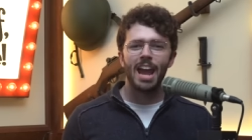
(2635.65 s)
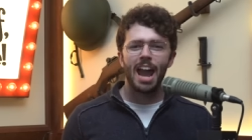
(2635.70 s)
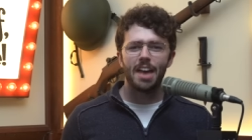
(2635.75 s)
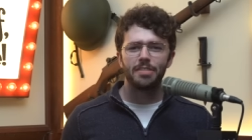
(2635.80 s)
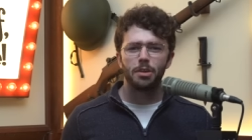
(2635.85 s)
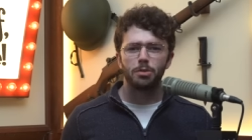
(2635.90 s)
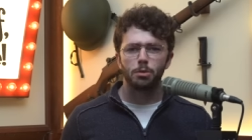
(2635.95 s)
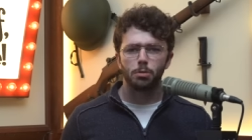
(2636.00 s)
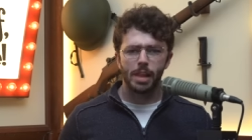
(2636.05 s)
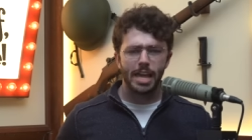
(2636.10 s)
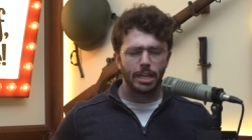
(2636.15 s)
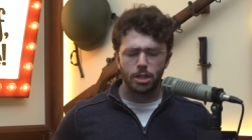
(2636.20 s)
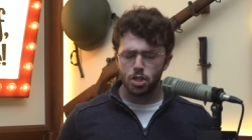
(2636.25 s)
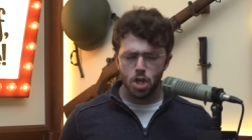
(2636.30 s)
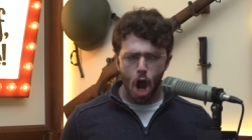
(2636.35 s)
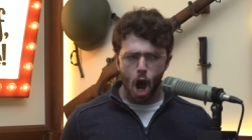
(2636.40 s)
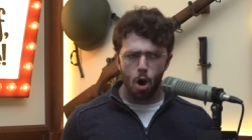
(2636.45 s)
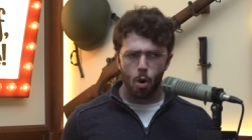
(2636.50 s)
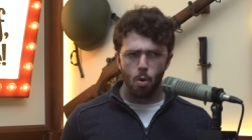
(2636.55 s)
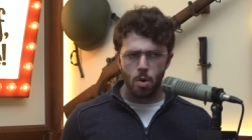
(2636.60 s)
And then they're like,
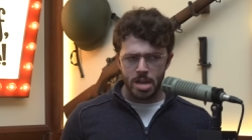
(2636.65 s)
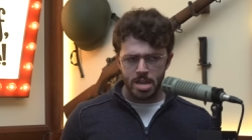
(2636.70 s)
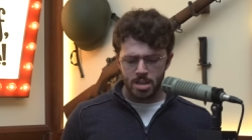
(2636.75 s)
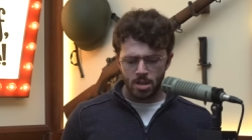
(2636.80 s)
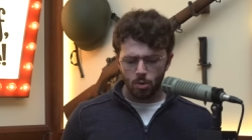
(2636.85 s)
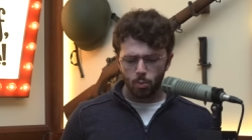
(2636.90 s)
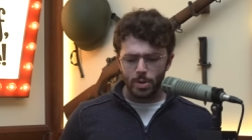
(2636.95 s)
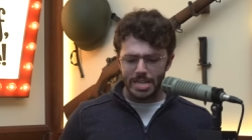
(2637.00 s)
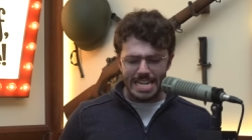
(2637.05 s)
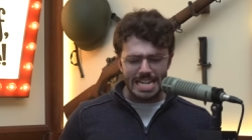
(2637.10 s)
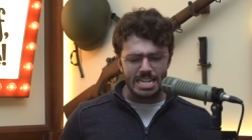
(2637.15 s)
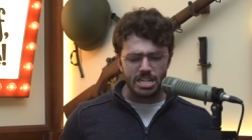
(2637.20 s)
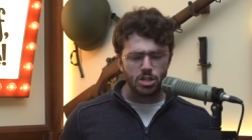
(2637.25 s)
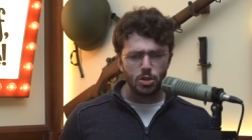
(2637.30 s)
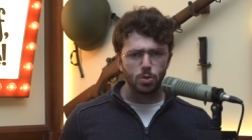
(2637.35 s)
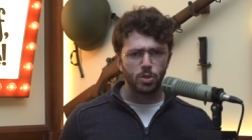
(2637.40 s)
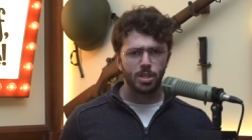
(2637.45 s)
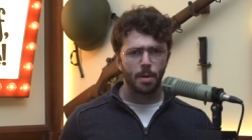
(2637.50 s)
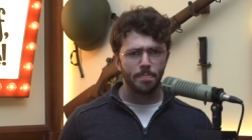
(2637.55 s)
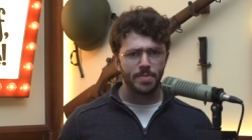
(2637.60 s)
no, we need to
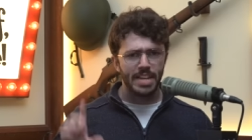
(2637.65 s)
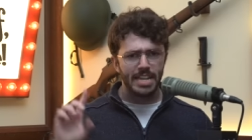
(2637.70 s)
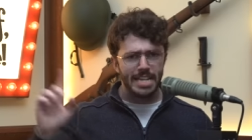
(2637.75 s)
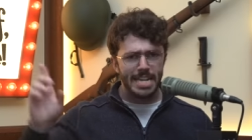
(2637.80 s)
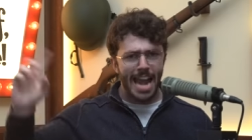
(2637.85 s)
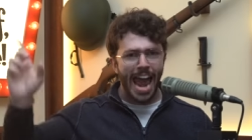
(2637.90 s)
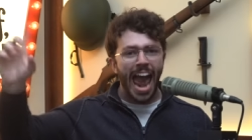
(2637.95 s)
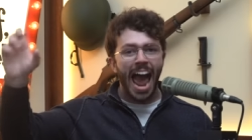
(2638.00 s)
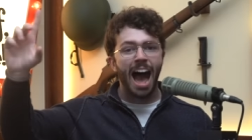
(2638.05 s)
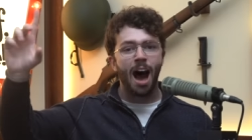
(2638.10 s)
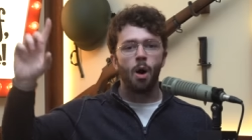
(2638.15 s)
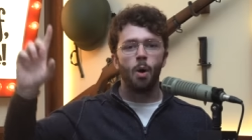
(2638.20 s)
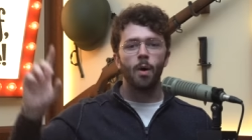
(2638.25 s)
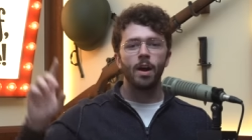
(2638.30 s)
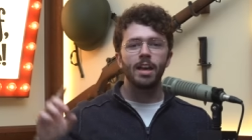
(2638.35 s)
do something now.